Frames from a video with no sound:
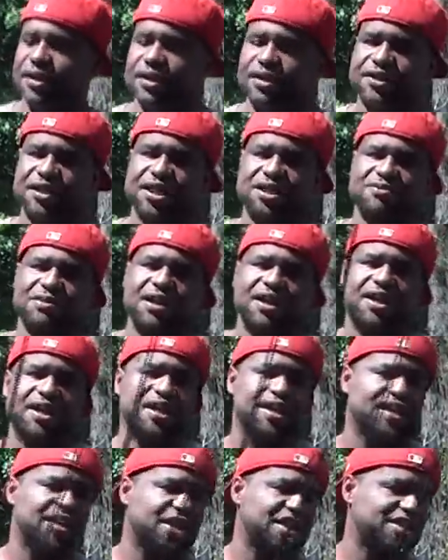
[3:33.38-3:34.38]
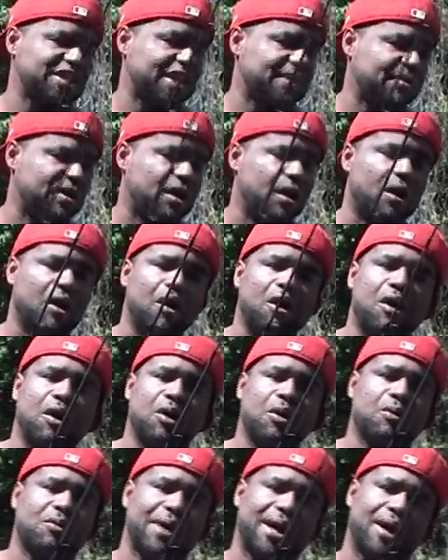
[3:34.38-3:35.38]
This right here is like my
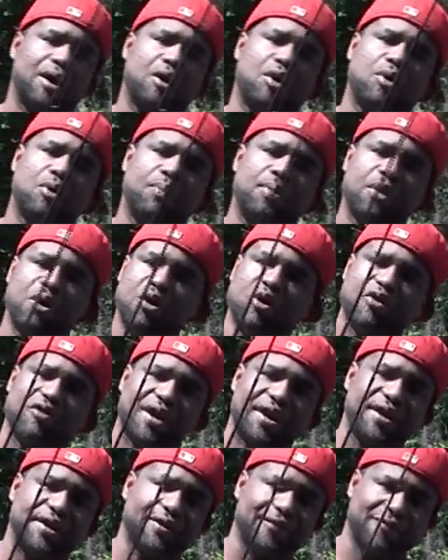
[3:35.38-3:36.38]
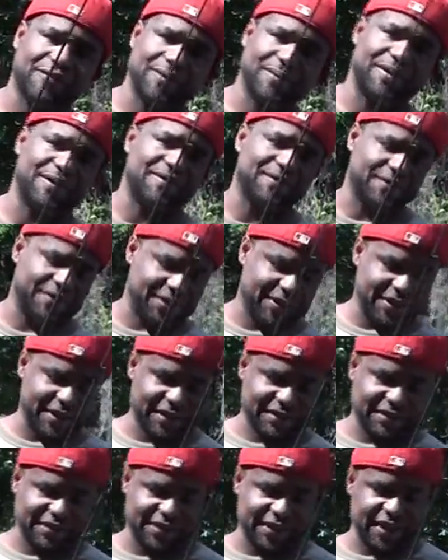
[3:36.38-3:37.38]
all-round pole right here for me. You know what
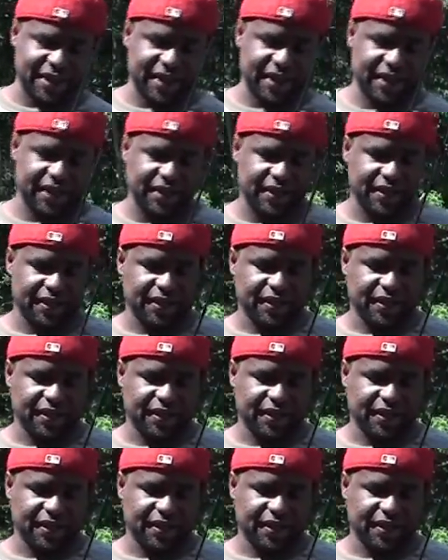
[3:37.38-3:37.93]
I'm saying?